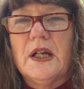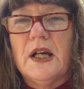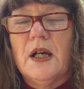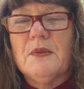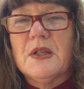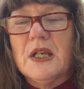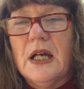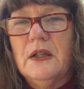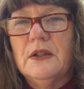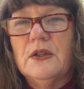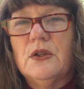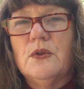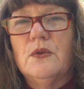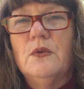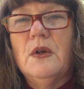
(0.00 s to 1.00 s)
And I'm
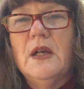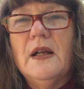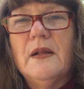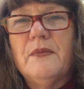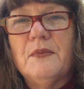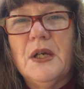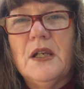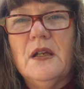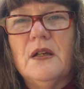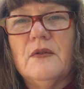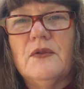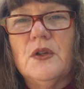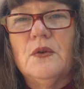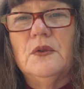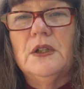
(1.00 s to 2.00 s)
telling you, many
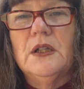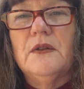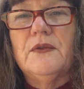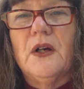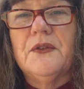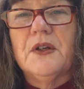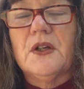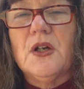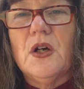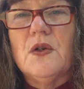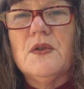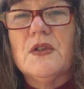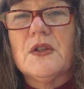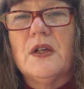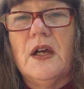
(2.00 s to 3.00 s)
of you live on the
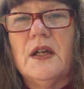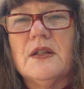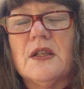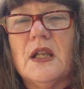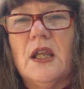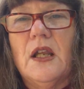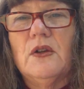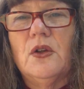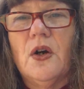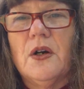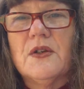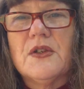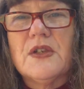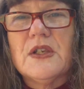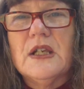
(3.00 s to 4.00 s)
coastlines and in
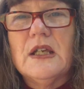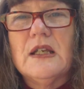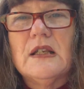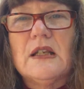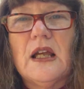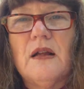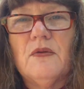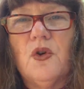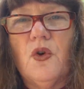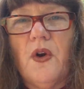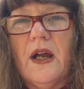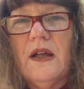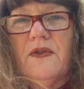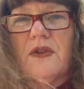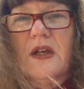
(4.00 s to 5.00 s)
large cities, and
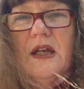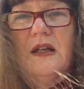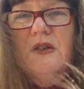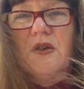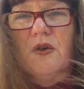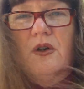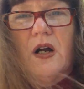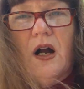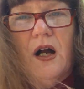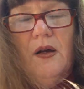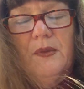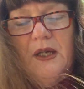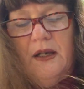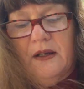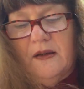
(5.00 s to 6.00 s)
great things are
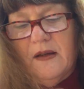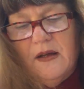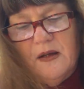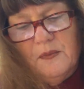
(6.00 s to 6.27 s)
coming.